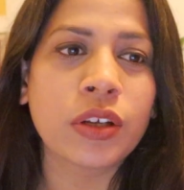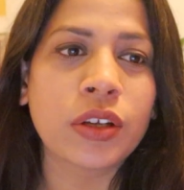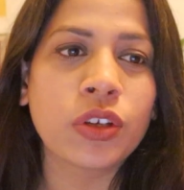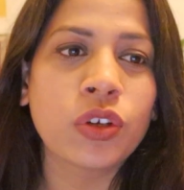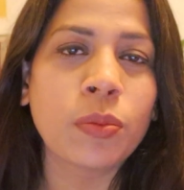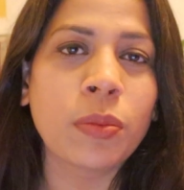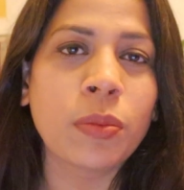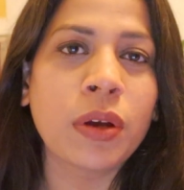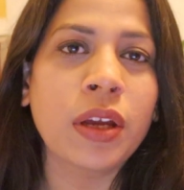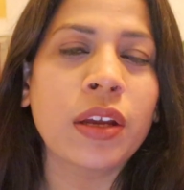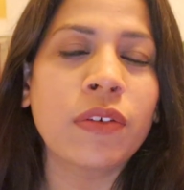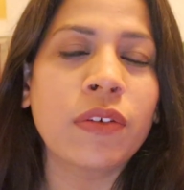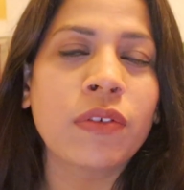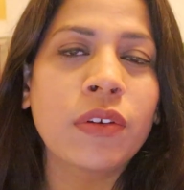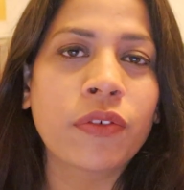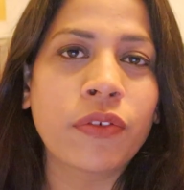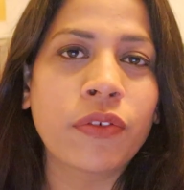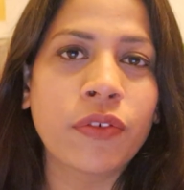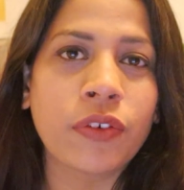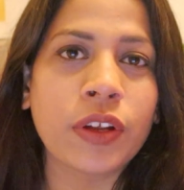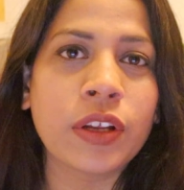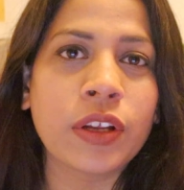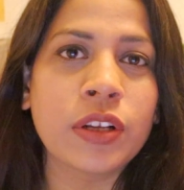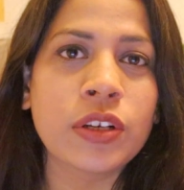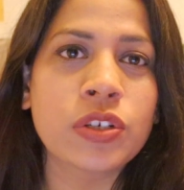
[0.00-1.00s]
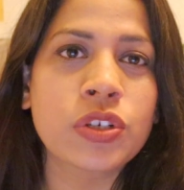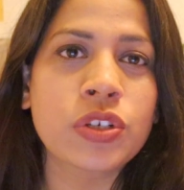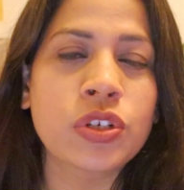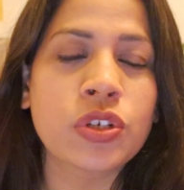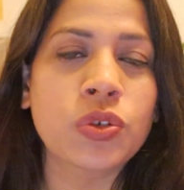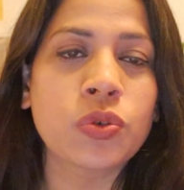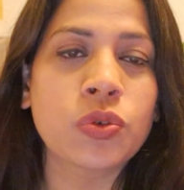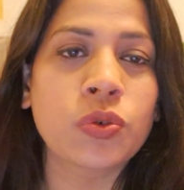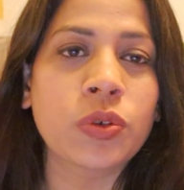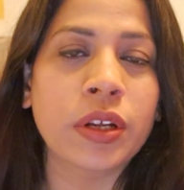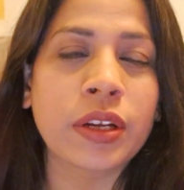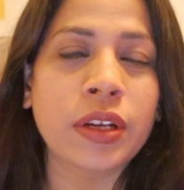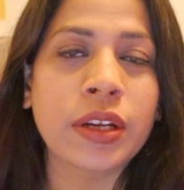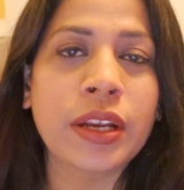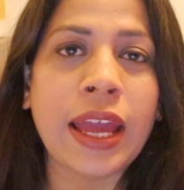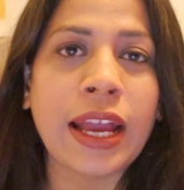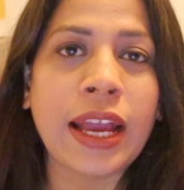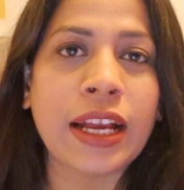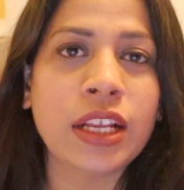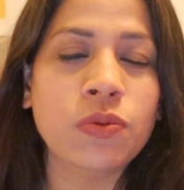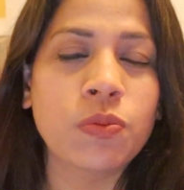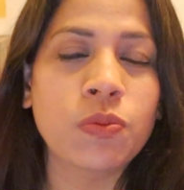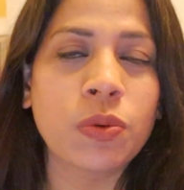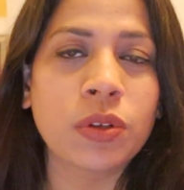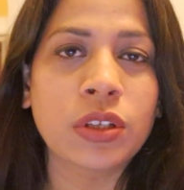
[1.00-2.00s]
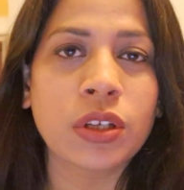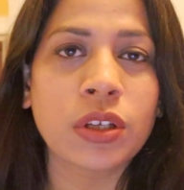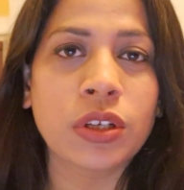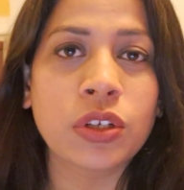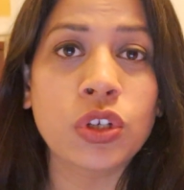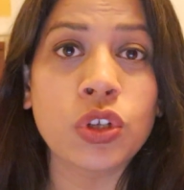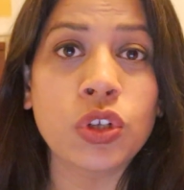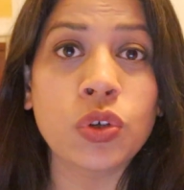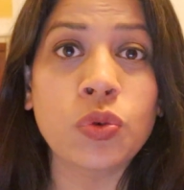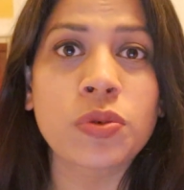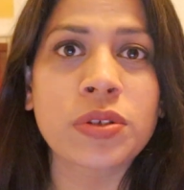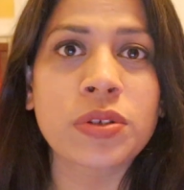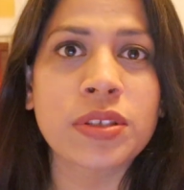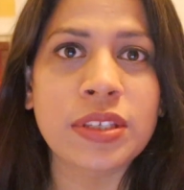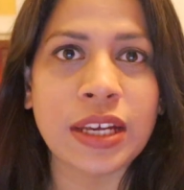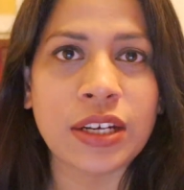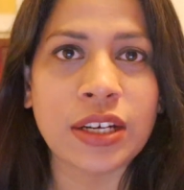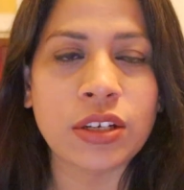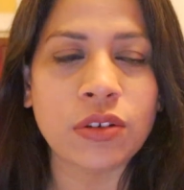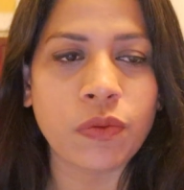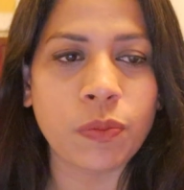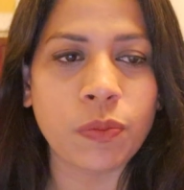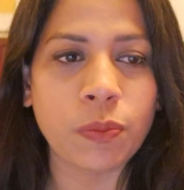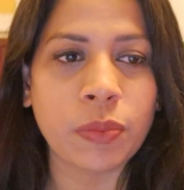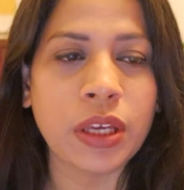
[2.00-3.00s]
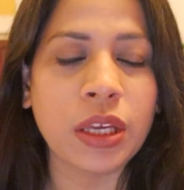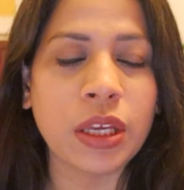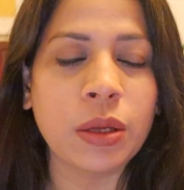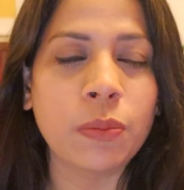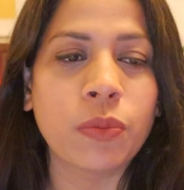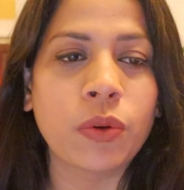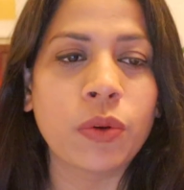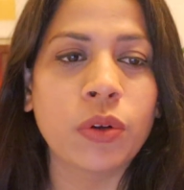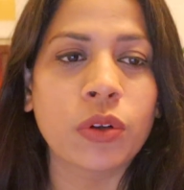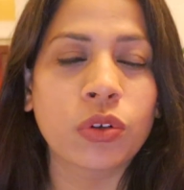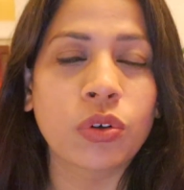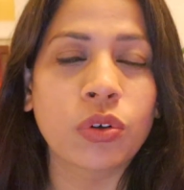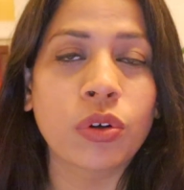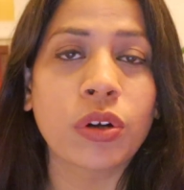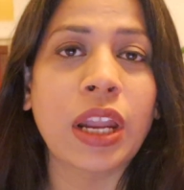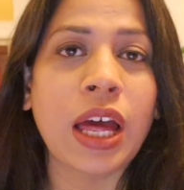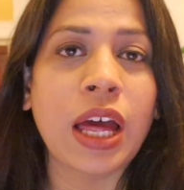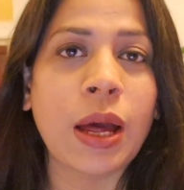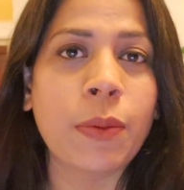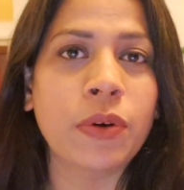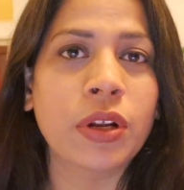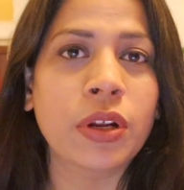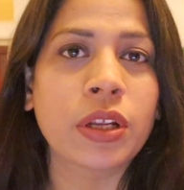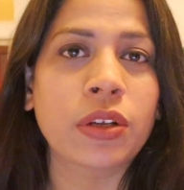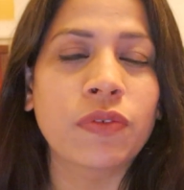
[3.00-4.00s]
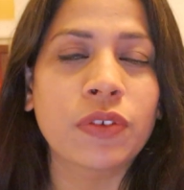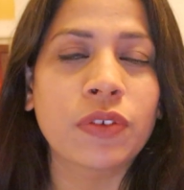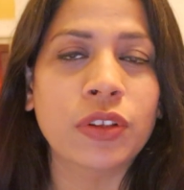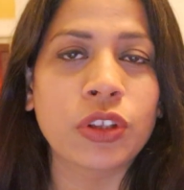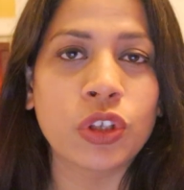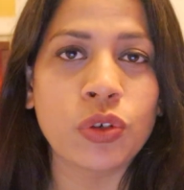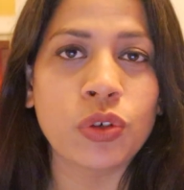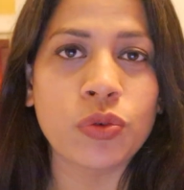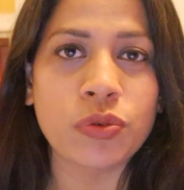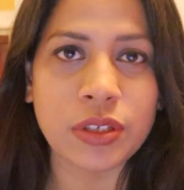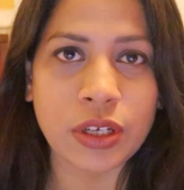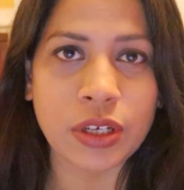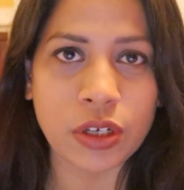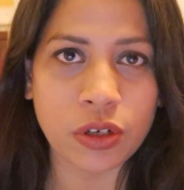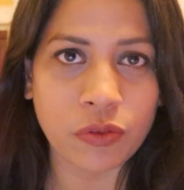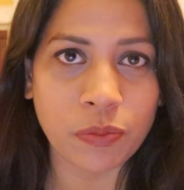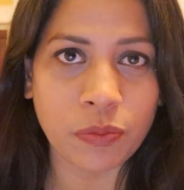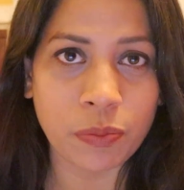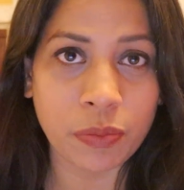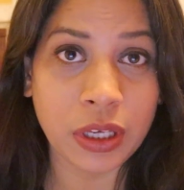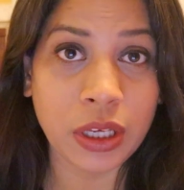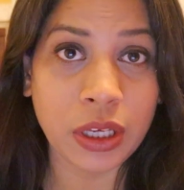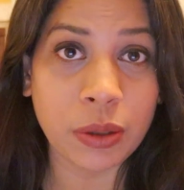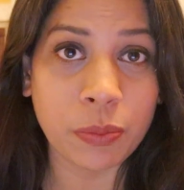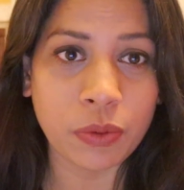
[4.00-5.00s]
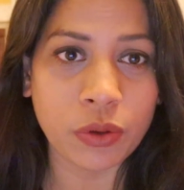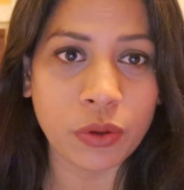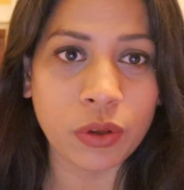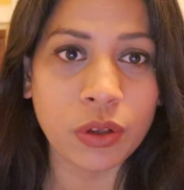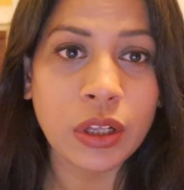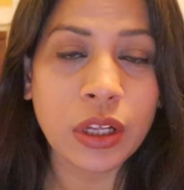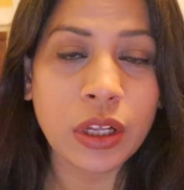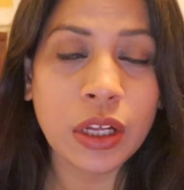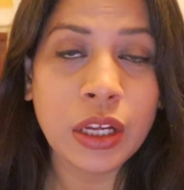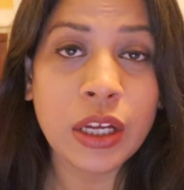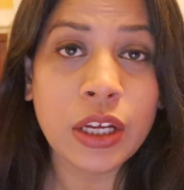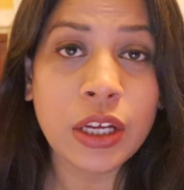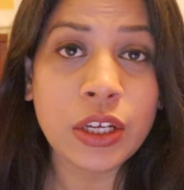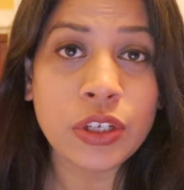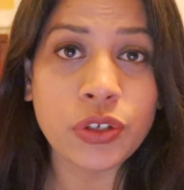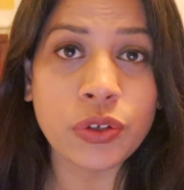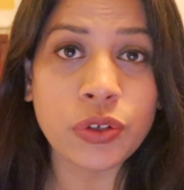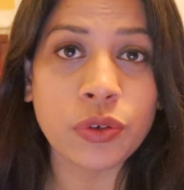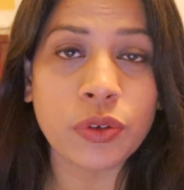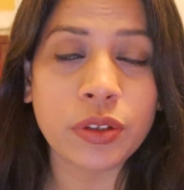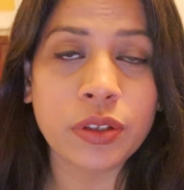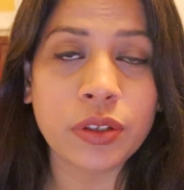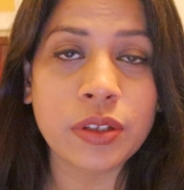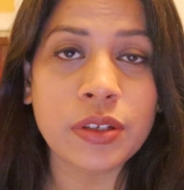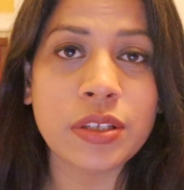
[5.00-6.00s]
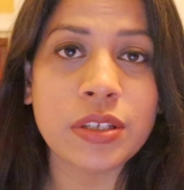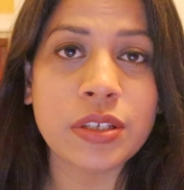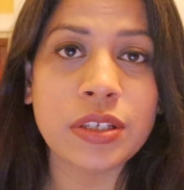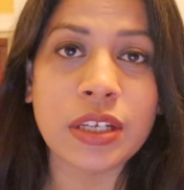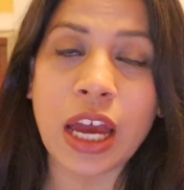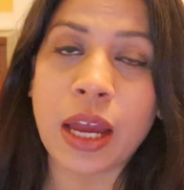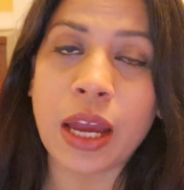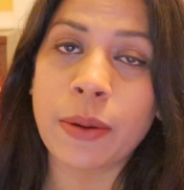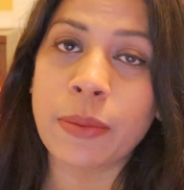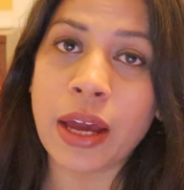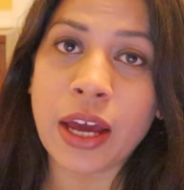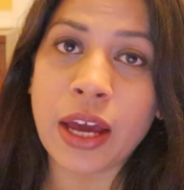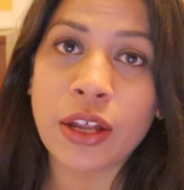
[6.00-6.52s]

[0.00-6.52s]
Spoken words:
You may even feel to connect with a new set of people, collaborate with a new set of people during this time.